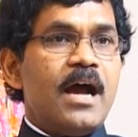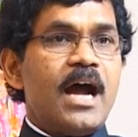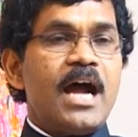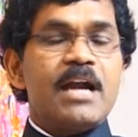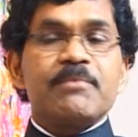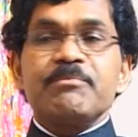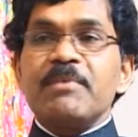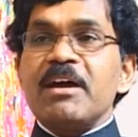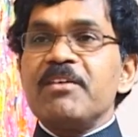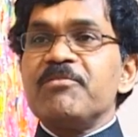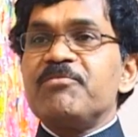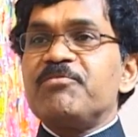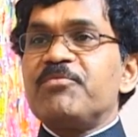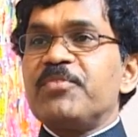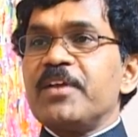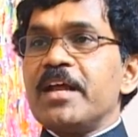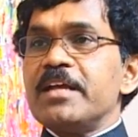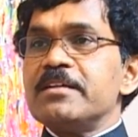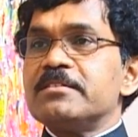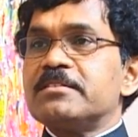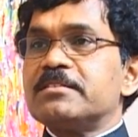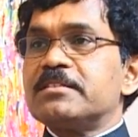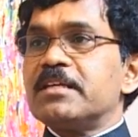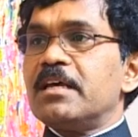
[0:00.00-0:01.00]
And my
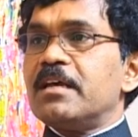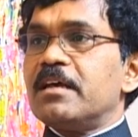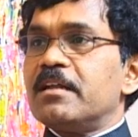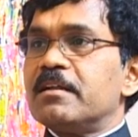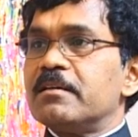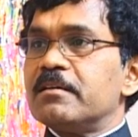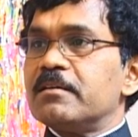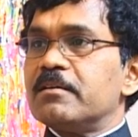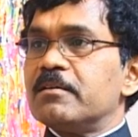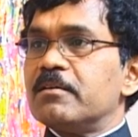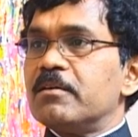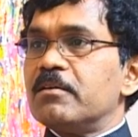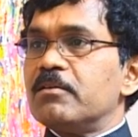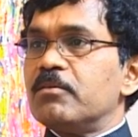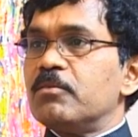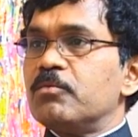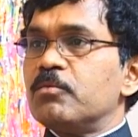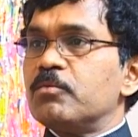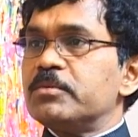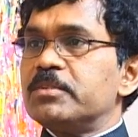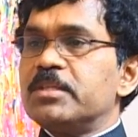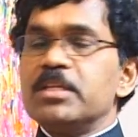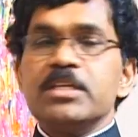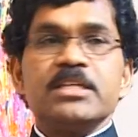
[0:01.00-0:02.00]
friend said,
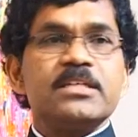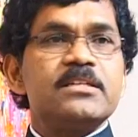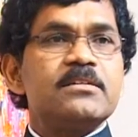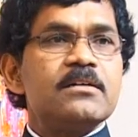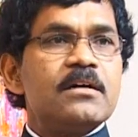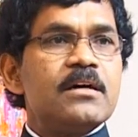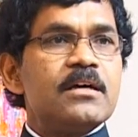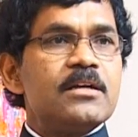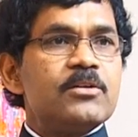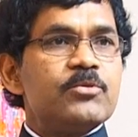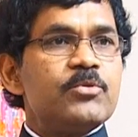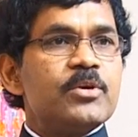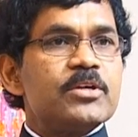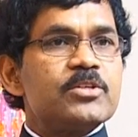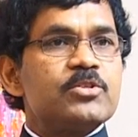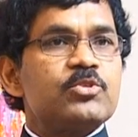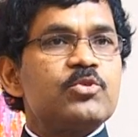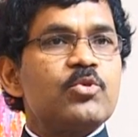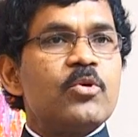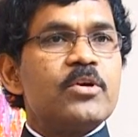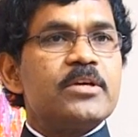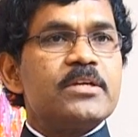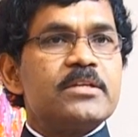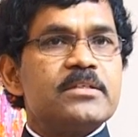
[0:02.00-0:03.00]
the girl you are
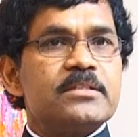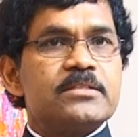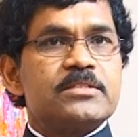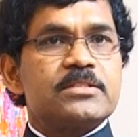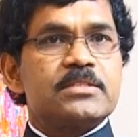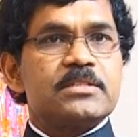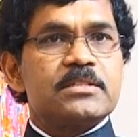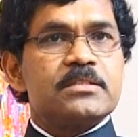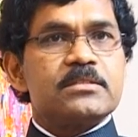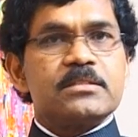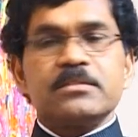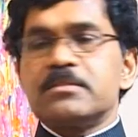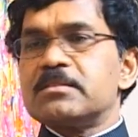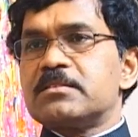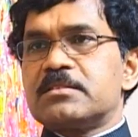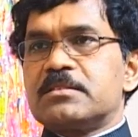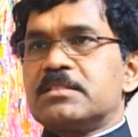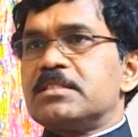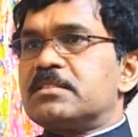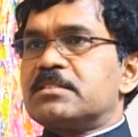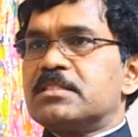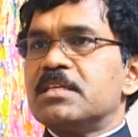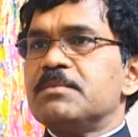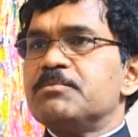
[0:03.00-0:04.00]
drawing,
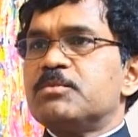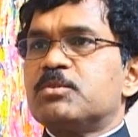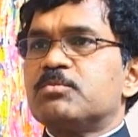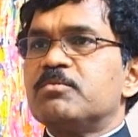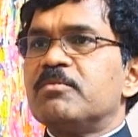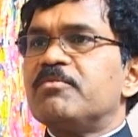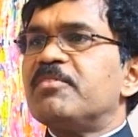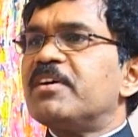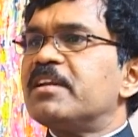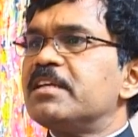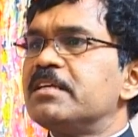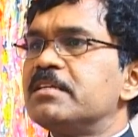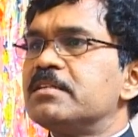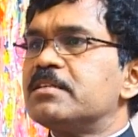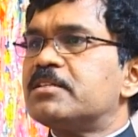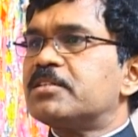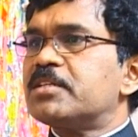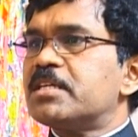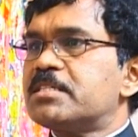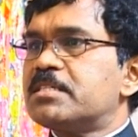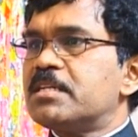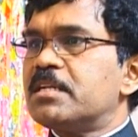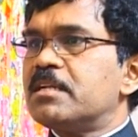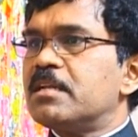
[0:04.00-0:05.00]
she seems to be very
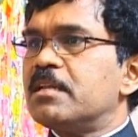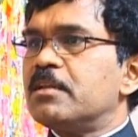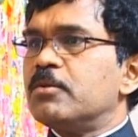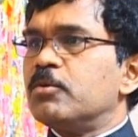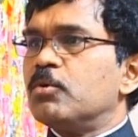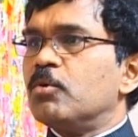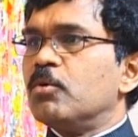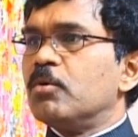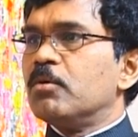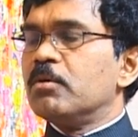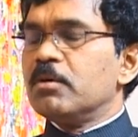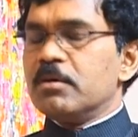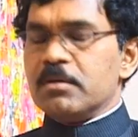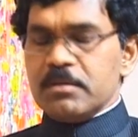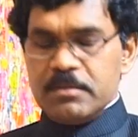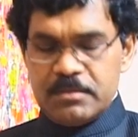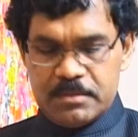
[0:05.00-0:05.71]
interested in you.